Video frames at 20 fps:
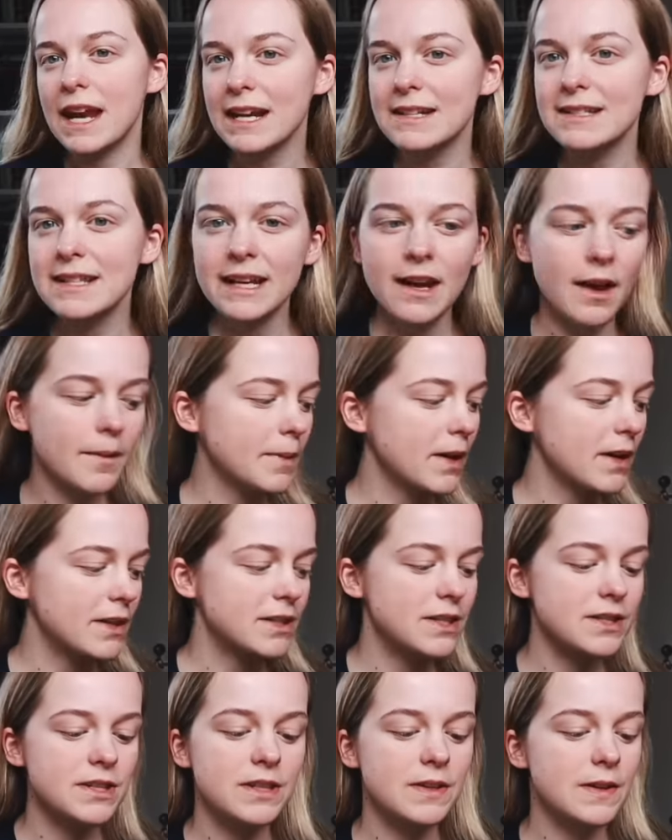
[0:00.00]
next thing I'm going
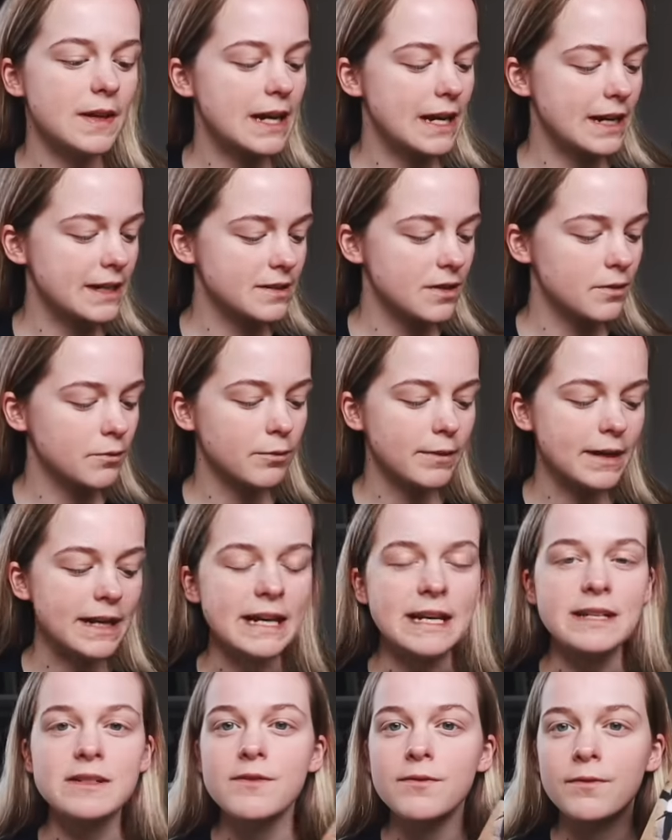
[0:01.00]
to do is
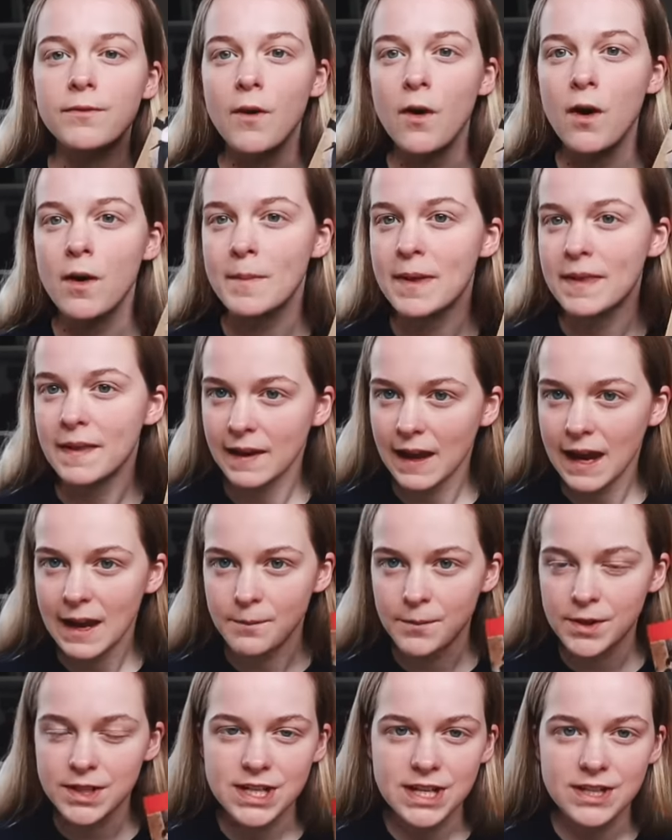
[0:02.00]
read from the
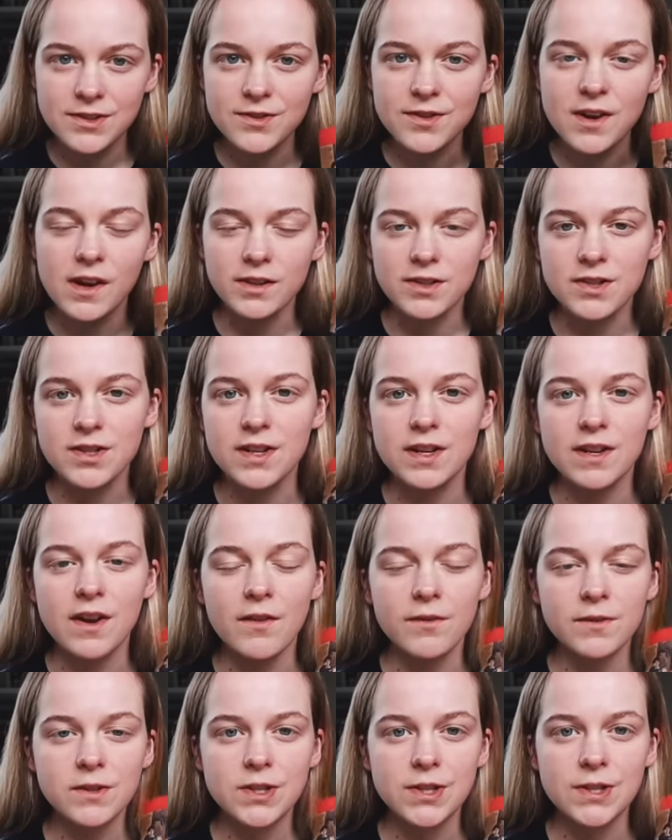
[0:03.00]
Cambridge Introduction
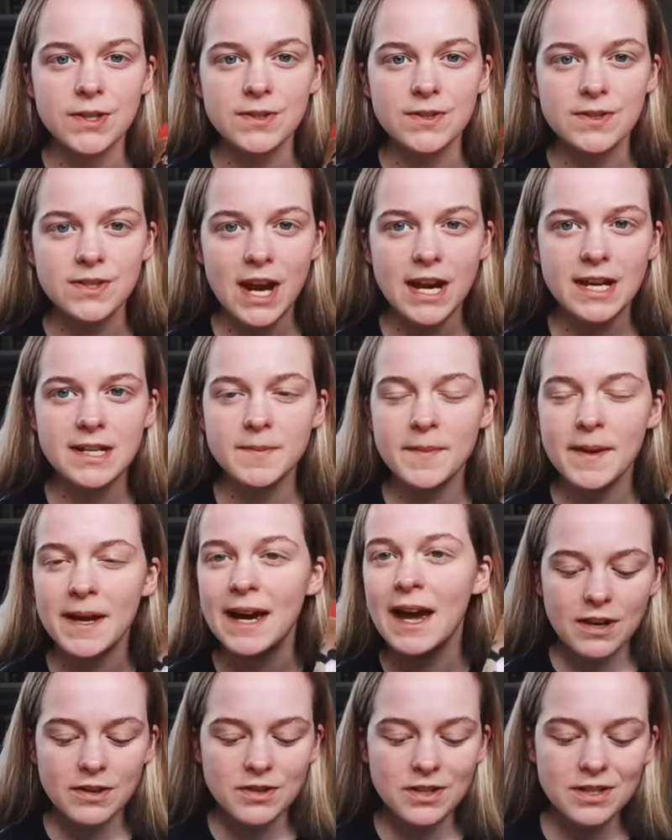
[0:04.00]
to
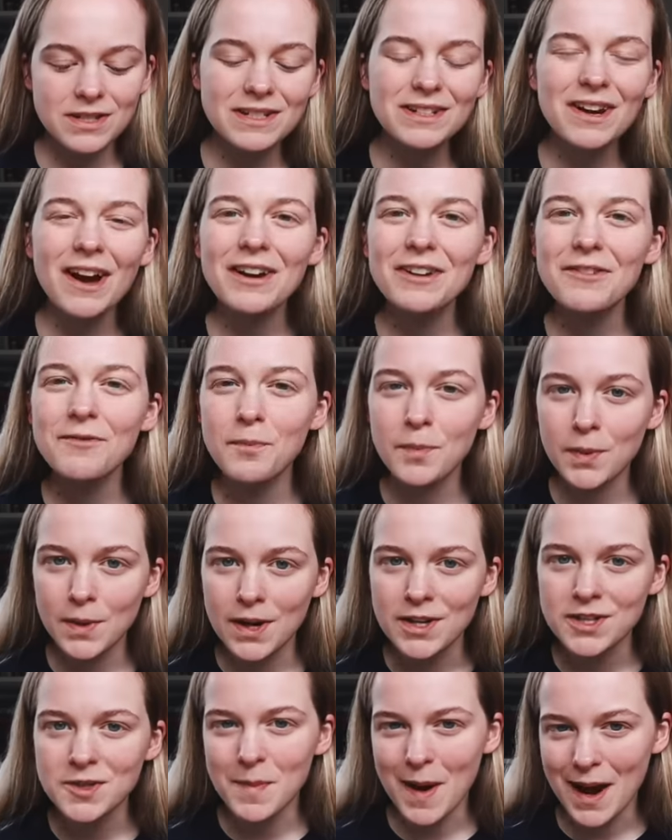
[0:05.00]
Shakespeare, just to kind of
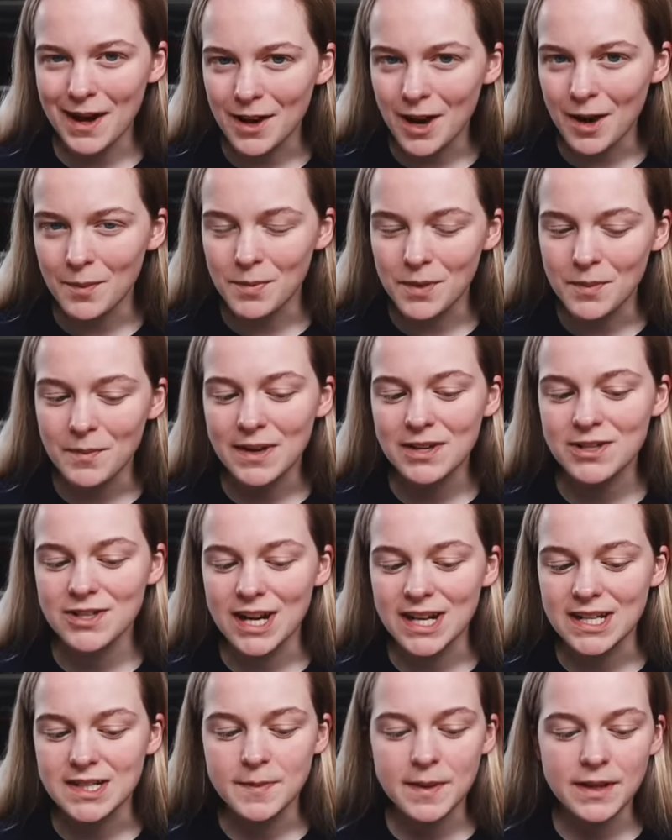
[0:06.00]
brush back up on my
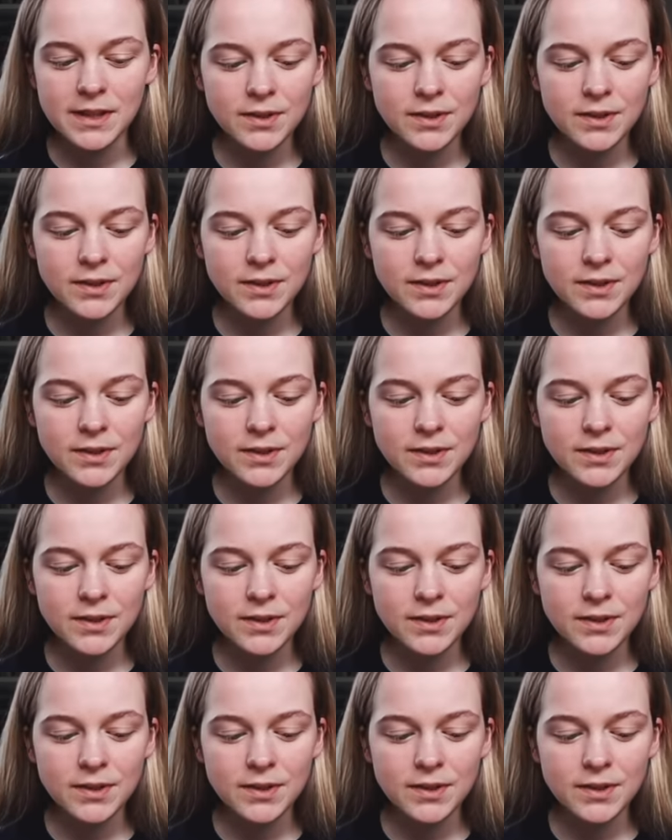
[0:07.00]
Shakespeare